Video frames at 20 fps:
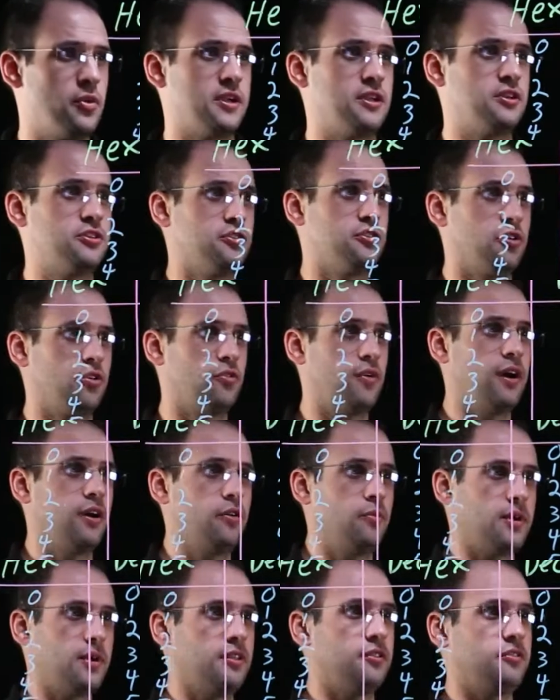we can turn
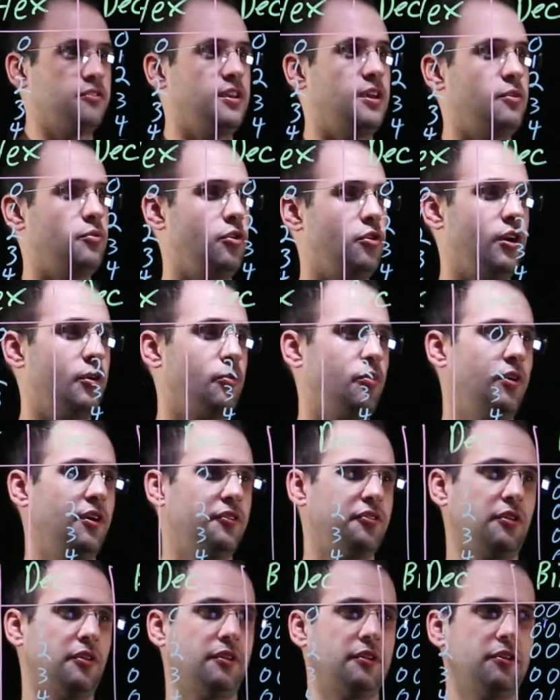around, we can say, well, I
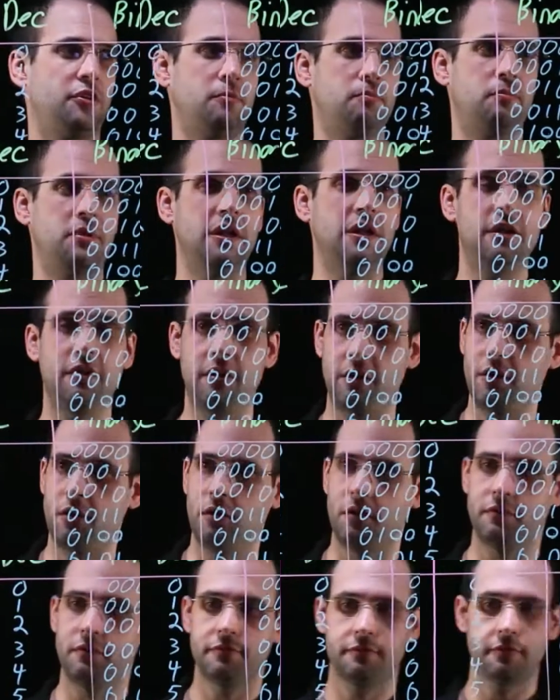want the letter B
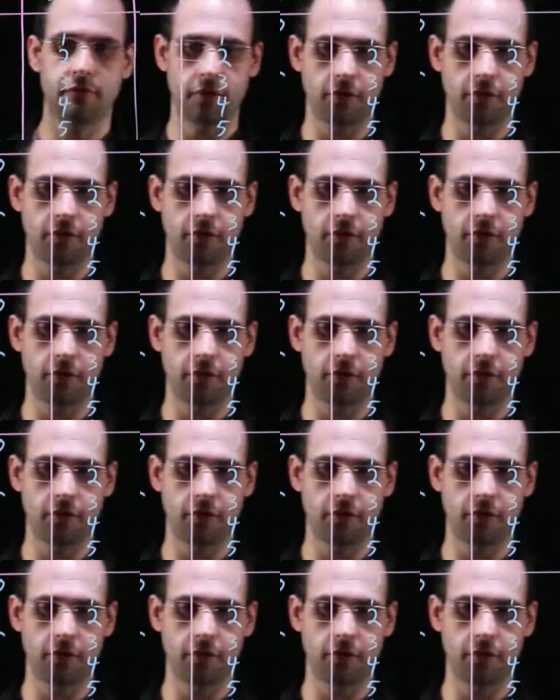here.